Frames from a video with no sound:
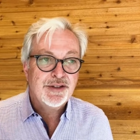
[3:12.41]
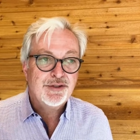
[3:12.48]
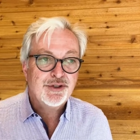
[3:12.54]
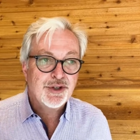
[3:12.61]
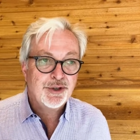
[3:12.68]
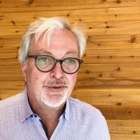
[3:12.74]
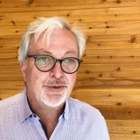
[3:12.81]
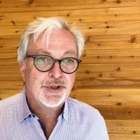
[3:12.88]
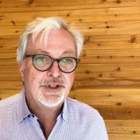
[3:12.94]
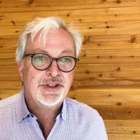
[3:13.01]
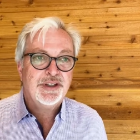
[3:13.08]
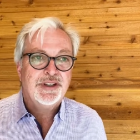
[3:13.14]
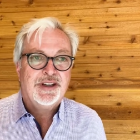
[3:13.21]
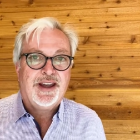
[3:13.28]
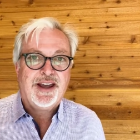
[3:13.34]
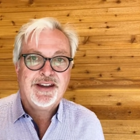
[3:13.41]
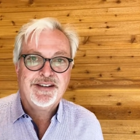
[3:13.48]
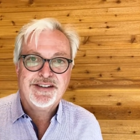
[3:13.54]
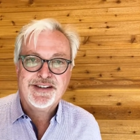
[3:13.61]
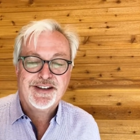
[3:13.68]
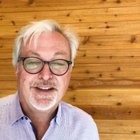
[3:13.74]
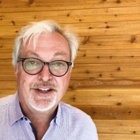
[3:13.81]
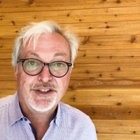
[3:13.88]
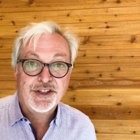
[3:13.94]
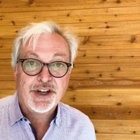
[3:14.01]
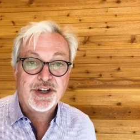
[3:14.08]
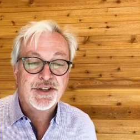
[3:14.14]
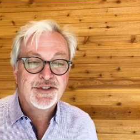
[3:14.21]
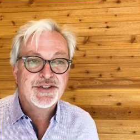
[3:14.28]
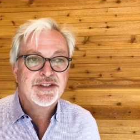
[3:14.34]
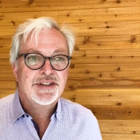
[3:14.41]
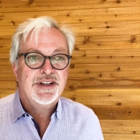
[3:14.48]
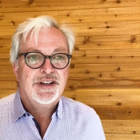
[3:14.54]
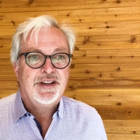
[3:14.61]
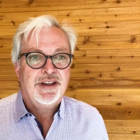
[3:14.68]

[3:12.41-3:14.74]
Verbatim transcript: children and adults